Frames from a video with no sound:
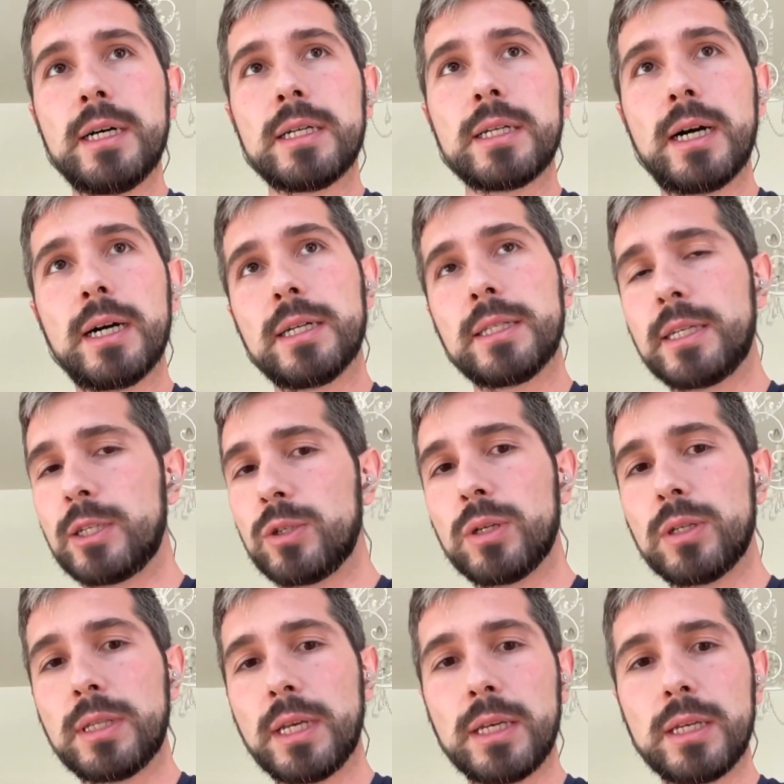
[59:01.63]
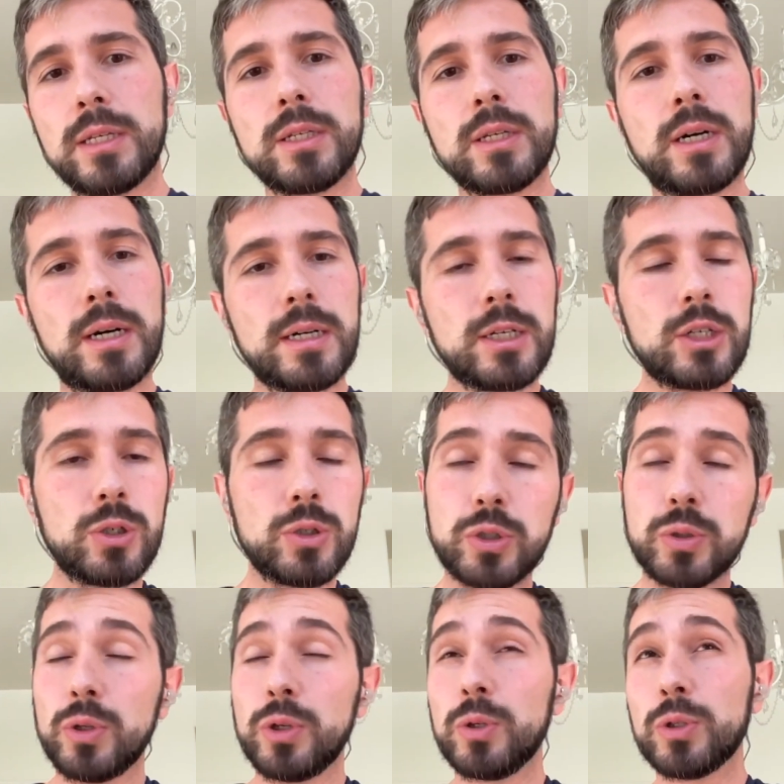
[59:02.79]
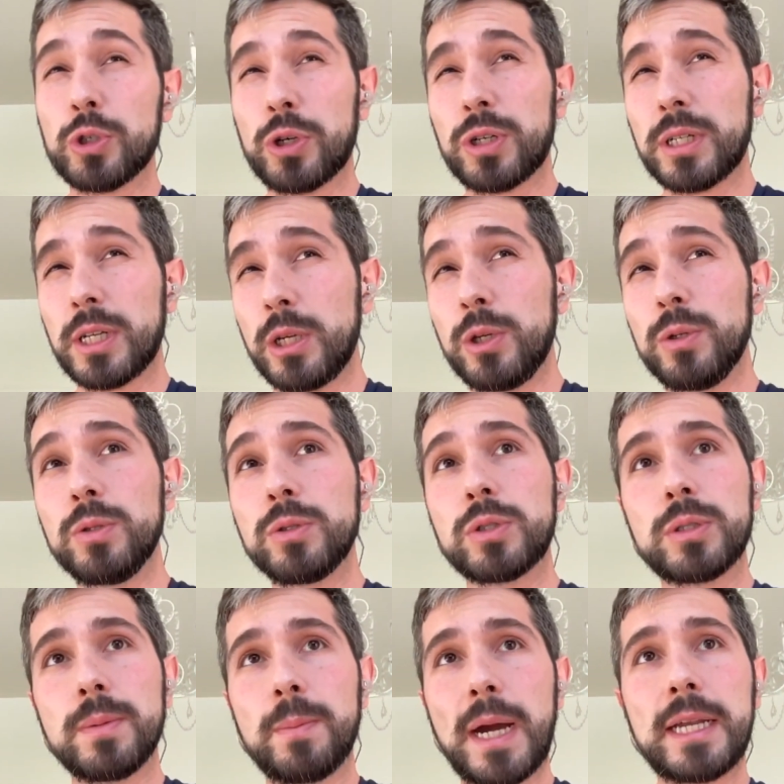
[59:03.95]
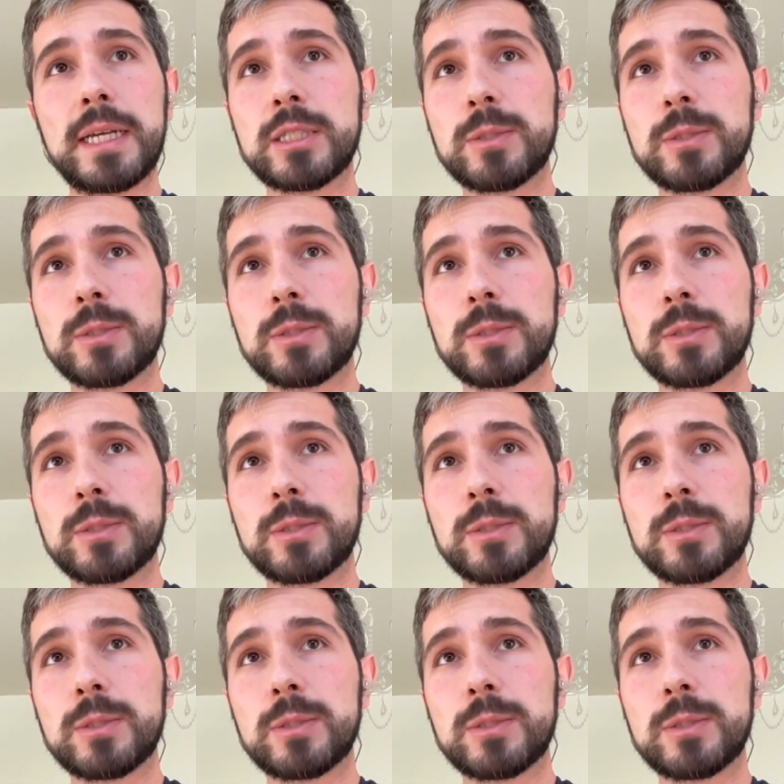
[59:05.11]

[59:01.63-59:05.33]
uh, they they used to use or they use Binance